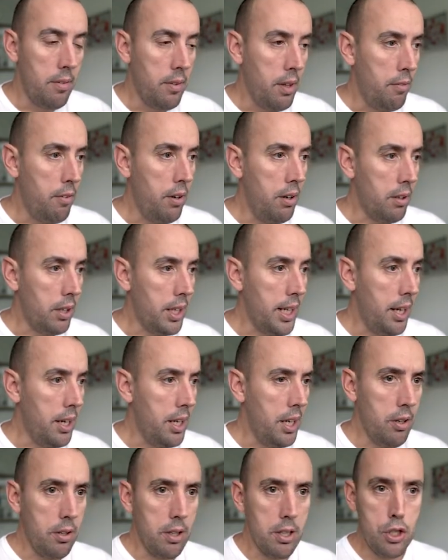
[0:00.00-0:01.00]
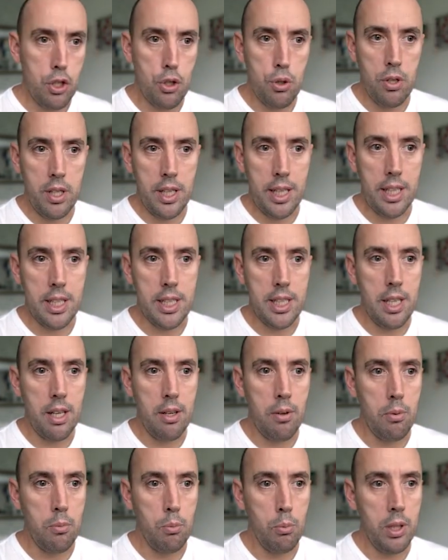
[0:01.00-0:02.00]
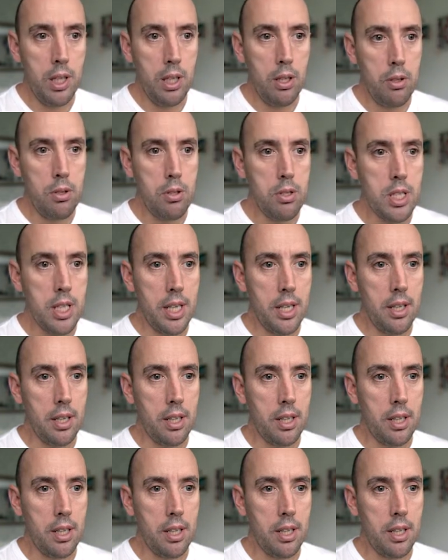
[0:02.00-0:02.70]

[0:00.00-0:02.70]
if you look down here at the trees, we're losing,